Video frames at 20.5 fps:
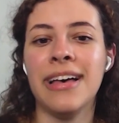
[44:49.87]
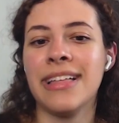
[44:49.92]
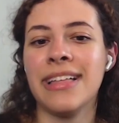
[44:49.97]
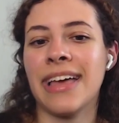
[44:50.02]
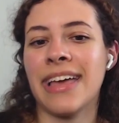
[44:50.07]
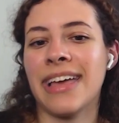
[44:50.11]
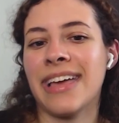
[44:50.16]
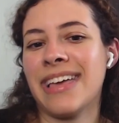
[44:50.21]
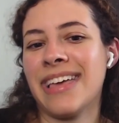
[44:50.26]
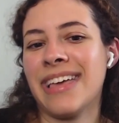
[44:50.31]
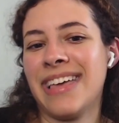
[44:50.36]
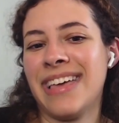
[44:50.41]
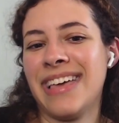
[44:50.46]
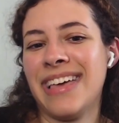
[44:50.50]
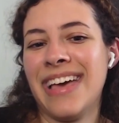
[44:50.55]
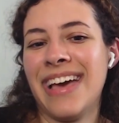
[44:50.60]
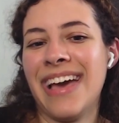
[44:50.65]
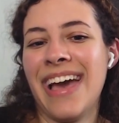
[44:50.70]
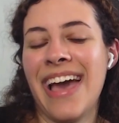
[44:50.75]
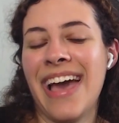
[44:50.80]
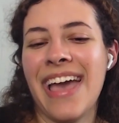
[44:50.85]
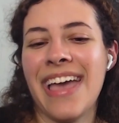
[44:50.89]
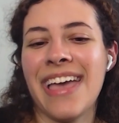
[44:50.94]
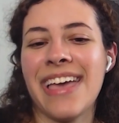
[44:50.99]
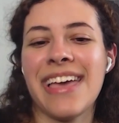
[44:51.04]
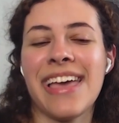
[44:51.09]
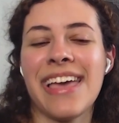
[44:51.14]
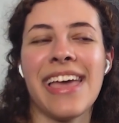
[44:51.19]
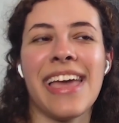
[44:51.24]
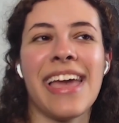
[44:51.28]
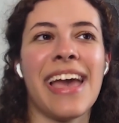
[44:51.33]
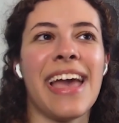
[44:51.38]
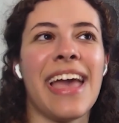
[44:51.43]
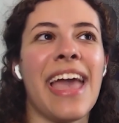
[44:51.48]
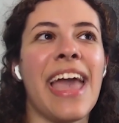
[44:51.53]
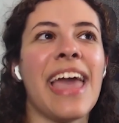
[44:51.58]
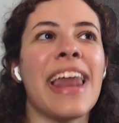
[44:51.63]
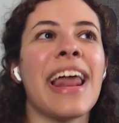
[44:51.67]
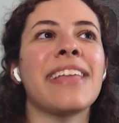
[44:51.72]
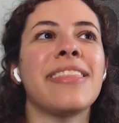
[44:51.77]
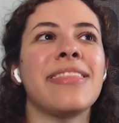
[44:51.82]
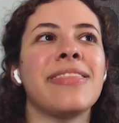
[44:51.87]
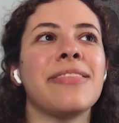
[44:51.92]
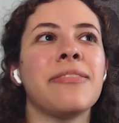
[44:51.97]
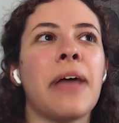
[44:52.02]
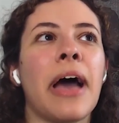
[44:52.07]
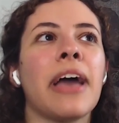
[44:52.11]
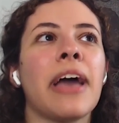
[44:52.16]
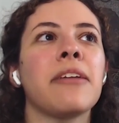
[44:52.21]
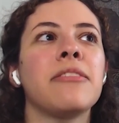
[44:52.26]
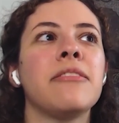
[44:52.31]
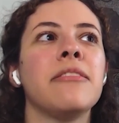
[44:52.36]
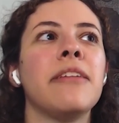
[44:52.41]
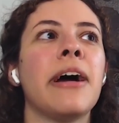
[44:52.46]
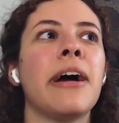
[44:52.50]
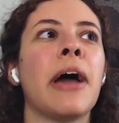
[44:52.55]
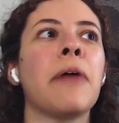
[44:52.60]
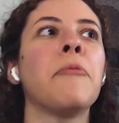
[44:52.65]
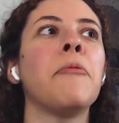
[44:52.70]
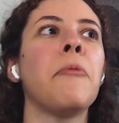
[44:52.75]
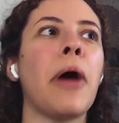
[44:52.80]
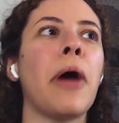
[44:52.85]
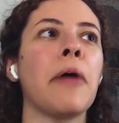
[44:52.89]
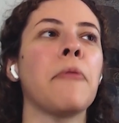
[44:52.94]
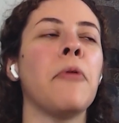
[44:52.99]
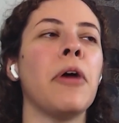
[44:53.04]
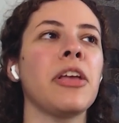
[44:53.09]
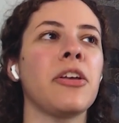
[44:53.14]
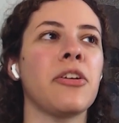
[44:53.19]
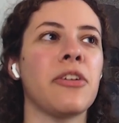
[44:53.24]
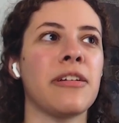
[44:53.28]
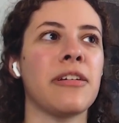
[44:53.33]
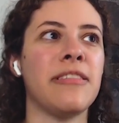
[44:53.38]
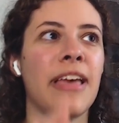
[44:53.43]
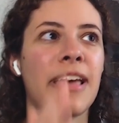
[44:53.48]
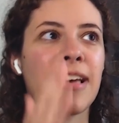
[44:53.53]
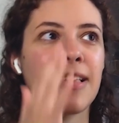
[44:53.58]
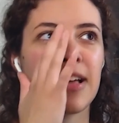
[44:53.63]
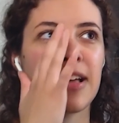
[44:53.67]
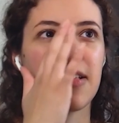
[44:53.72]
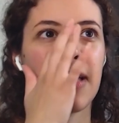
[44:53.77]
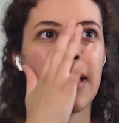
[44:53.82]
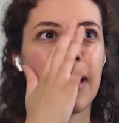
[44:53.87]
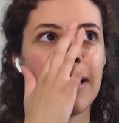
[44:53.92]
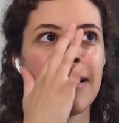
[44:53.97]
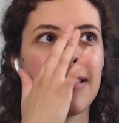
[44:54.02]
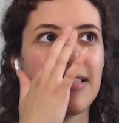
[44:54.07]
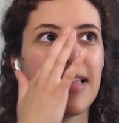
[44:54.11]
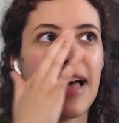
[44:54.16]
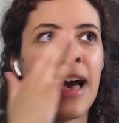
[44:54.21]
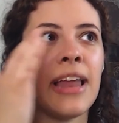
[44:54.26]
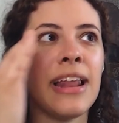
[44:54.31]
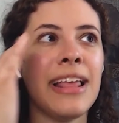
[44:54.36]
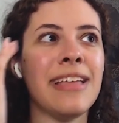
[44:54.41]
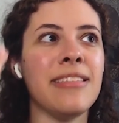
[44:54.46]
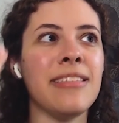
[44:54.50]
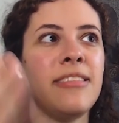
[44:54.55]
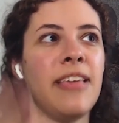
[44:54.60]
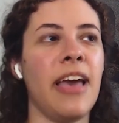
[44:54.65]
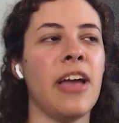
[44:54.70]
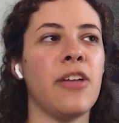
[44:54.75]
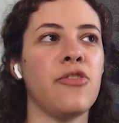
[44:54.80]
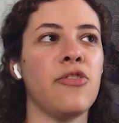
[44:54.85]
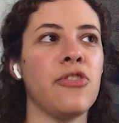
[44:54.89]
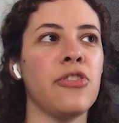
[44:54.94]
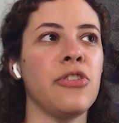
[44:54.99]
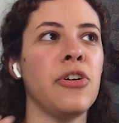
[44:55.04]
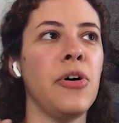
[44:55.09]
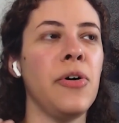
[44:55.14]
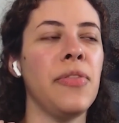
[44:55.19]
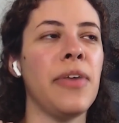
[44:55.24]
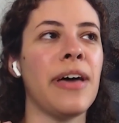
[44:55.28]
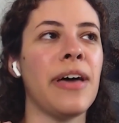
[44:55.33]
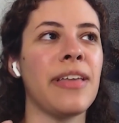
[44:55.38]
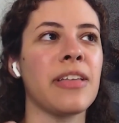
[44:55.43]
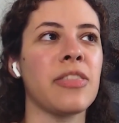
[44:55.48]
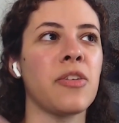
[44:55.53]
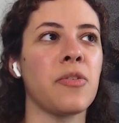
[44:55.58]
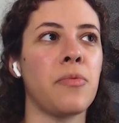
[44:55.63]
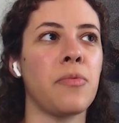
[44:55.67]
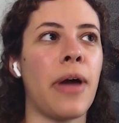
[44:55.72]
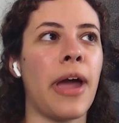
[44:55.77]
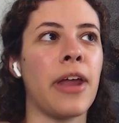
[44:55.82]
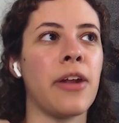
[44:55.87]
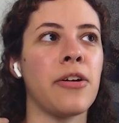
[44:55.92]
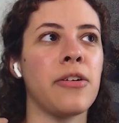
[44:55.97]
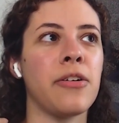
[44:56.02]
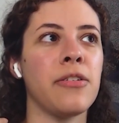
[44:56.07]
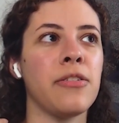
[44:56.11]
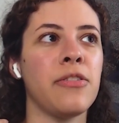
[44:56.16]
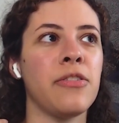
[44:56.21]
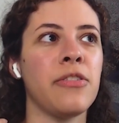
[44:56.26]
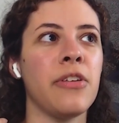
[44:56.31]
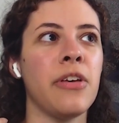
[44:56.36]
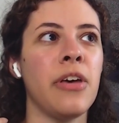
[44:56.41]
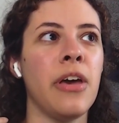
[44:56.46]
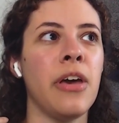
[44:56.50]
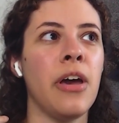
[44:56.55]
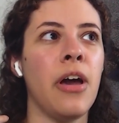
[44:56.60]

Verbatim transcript: Like and I I I I want your take like is that intentional that like the writers